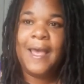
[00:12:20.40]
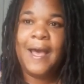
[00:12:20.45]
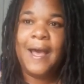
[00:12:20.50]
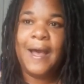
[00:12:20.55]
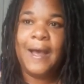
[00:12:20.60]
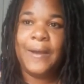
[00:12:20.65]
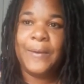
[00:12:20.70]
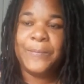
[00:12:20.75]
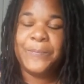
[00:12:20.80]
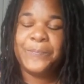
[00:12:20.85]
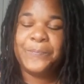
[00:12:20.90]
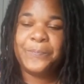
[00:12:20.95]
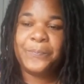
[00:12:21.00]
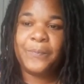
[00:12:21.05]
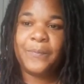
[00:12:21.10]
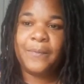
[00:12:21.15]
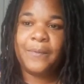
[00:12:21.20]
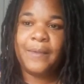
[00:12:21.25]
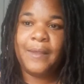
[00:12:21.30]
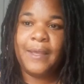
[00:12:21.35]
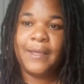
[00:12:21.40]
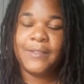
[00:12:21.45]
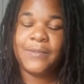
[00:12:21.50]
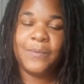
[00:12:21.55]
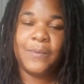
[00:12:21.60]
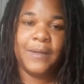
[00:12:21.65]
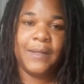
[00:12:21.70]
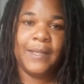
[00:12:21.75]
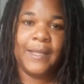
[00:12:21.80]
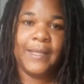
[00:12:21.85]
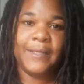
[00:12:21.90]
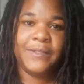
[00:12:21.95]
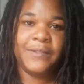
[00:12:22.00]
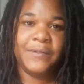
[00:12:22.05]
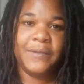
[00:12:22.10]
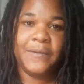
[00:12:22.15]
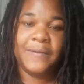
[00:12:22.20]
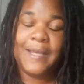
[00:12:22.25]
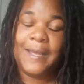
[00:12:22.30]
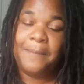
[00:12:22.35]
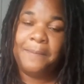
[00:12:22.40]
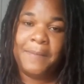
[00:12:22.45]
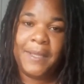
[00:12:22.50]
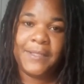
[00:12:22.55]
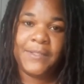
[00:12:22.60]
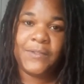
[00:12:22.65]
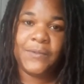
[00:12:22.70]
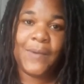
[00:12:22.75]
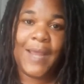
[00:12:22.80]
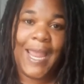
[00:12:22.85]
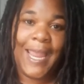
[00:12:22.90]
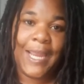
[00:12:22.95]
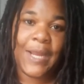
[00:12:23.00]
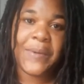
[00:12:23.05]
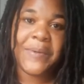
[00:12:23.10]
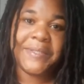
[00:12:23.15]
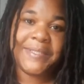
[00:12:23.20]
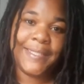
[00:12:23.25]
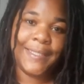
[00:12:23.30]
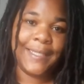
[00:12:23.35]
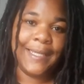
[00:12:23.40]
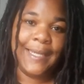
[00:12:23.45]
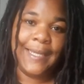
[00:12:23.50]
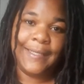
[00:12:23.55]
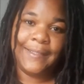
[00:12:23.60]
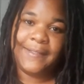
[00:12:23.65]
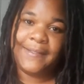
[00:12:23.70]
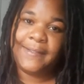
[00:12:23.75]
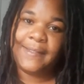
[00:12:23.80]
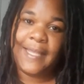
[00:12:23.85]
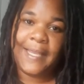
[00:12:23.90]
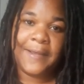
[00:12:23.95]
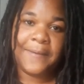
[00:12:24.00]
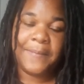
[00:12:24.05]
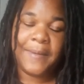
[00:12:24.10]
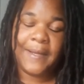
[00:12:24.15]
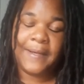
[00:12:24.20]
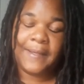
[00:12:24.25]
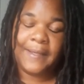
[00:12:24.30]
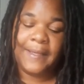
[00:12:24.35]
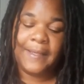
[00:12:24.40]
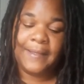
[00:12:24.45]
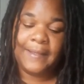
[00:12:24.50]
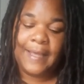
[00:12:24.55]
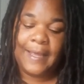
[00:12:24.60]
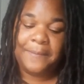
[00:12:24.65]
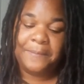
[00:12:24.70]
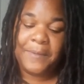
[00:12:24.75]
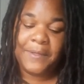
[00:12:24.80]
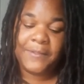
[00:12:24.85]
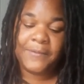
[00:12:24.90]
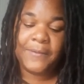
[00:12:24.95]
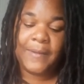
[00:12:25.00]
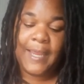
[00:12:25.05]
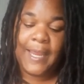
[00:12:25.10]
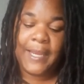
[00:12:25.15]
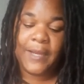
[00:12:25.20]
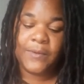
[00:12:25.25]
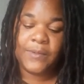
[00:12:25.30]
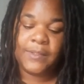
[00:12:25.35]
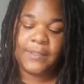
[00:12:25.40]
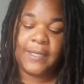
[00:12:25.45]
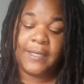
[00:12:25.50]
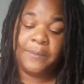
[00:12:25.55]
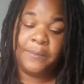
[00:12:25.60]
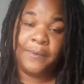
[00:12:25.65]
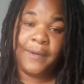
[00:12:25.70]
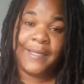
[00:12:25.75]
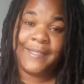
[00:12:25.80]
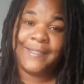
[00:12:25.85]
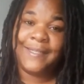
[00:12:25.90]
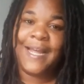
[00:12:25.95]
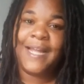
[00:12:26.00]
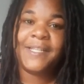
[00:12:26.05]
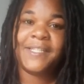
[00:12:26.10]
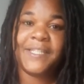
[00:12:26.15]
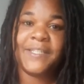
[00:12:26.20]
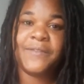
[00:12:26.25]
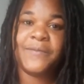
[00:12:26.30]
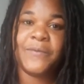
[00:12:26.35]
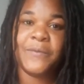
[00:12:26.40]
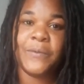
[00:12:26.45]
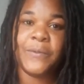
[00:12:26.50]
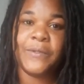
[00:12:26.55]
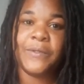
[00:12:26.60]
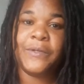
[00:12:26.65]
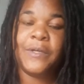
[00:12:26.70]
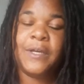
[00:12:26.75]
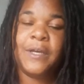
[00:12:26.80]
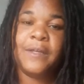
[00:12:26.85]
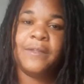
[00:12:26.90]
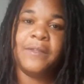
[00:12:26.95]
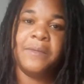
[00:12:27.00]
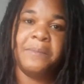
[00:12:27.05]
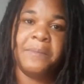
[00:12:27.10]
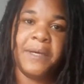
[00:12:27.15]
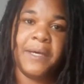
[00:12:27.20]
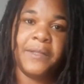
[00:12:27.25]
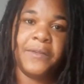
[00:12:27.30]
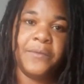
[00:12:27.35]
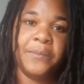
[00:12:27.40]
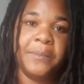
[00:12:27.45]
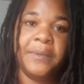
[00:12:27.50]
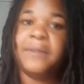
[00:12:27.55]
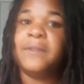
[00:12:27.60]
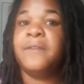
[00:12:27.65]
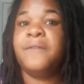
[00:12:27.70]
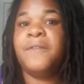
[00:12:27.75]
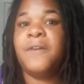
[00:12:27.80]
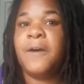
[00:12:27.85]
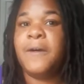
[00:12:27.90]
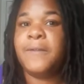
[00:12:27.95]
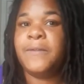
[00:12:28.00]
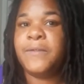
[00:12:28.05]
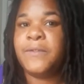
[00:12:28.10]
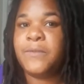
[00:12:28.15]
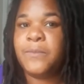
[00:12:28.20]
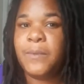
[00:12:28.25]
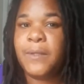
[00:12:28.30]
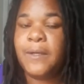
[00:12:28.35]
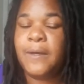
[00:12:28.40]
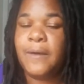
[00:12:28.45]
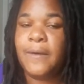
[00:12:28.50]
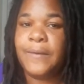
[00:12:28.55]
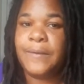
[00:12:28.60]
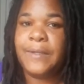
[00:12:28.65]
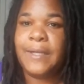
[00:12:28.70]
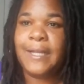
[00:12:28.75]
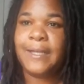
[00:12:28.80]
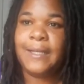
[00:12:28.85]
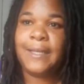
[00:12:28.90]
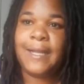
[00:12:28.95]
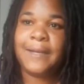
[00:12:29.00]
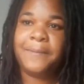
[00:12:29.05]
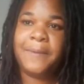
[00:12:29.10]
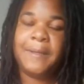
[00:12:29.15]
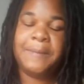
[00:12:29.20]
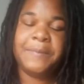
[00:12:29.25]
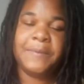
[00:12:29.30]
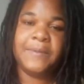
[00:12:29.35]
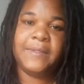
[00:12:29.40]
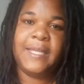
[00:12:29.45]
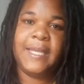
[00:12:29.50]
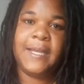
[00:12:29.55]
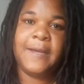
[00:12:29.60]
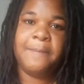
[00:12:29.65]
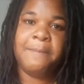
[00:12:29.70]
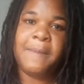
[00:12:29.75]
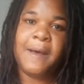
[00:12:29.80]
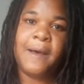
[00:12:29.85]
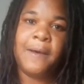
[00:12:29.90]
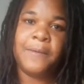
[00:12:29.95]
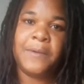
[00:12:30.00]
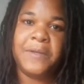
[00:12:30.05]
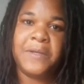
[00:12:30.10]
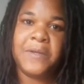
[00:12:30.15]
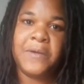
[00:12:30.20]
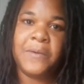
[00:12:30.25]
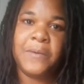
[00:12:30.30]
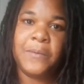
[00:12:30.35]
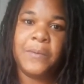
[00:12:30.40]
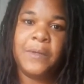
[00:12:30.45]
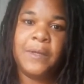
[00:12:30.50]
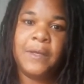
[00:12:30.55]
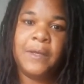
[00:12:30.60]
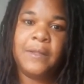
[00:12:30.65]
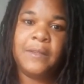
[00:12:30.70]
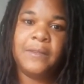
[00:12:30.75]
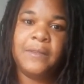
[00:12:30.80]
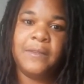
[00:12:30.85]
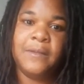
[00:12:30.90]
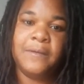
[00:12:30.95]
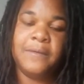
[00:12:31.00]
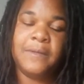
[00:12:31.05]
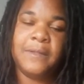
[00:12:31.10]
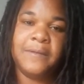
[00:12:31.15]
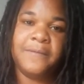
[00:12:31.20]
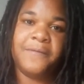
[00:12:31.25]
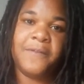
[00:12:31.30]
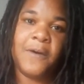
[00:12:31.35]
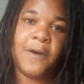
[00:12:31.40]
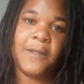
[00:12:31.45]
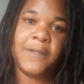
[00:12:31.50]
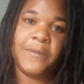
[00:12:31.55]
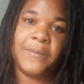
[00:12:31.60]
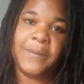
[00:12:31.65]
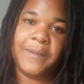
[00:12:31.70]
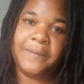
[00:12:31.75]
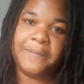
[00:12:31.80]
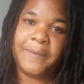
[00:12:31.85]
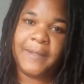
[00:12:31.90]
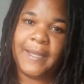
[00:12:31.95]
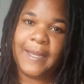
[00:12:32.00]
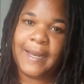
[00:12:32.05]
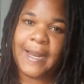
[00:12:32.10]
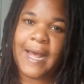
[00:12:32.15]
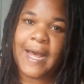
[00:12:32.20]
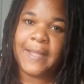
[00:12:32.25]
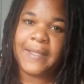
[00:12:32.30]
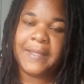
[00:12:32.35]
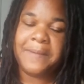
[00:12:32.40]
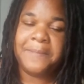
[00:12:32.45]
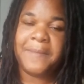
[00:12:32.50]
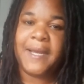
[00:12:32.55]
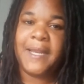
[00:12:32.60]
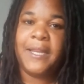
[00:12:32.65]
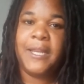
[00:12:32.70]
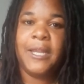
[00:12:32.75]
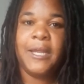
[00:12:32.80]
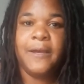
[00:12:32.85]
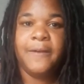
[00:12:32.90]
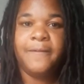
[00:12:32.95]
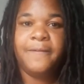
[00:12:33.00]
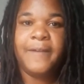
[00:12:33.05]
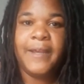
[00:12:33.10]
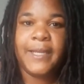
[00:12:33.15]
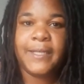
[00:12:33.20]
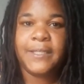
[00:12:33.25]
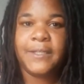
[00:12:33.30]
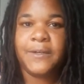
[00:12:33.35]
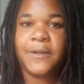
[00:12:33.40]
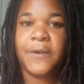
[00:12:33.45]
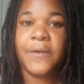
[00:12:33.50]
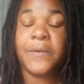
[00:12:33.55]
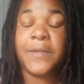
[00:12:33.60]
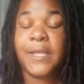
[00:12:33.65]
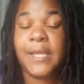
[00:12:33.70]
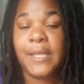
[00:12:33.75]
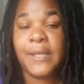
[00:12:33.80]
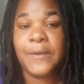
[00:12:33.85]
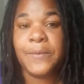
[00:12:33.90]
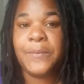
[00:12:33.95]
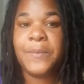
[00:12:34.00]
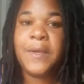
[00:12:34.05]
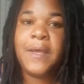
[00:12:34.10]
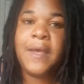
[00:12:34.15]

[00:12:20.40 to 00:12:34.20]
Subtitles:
as well as, you know, that mental anguish. Again, just think about, again, that mental anguish that it brings, not just for the mother, but the father as well. Not a lot of people think about, you know, the father in play and how that might affect and hurt him,